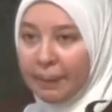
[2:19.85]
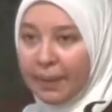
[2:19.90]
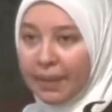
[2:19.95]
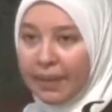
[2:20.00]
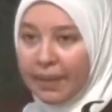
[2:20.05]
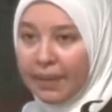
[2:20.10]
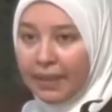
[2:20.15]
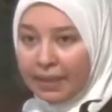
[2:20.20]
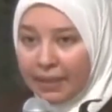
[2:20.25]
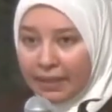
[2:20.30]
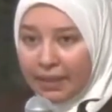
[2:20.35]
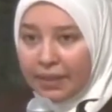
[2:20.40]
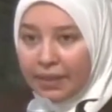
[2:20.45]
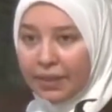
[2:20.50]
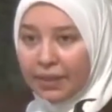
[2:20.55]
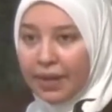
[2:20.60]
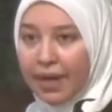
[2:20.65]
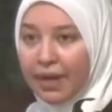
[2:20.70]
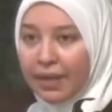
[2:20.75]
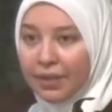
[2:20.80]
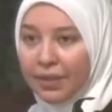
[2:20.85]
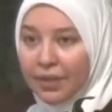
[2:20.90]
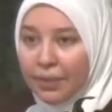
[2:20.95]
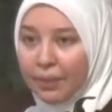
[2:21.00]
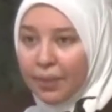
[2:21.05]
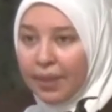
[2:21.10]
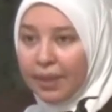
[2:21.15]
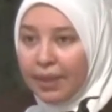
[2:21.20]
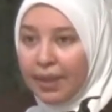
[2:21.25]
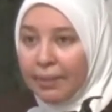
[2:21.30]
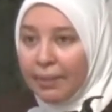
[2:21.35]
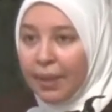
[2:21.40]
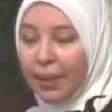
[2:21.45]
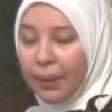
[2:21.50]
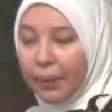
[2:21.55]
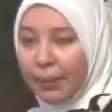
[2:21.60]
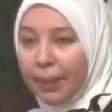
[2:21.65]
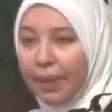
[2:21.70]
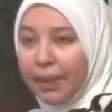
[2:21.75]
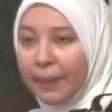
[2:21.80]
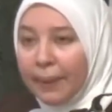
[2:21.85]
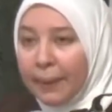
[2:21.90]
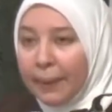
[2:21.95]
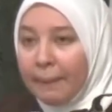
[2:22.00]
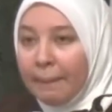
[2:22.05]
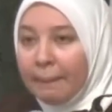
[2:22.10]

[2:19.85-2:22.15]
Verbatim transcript: and his interaction with Abu Umayr,